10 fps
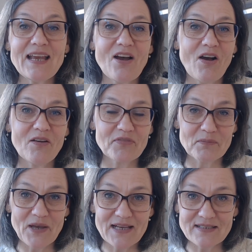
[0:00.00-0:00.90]
of the
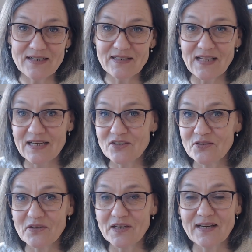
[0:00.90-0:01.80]
pattern, that
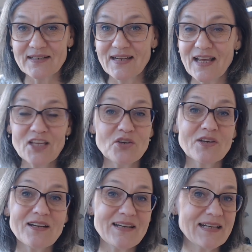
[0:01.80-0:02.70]
you can
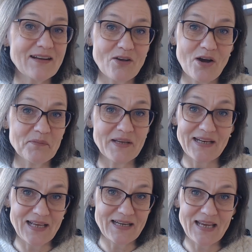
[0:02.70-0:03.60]
knit it up in
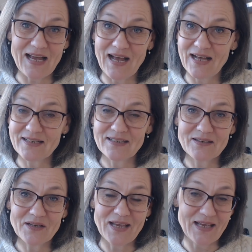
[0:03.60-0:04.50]
any yarn
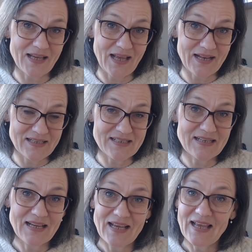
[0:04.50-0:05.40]
and
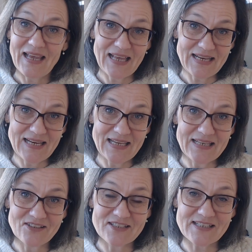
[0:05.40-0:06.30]
any
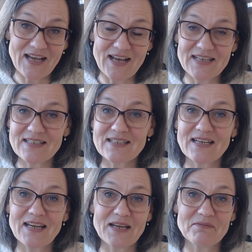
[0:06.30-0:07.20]
needle size
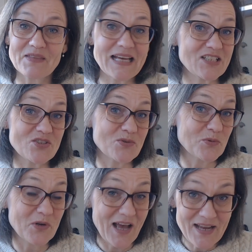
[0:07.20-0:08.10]
that
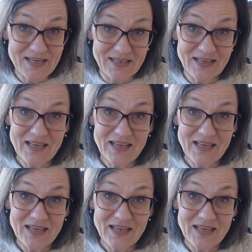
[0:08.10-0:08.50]
you like.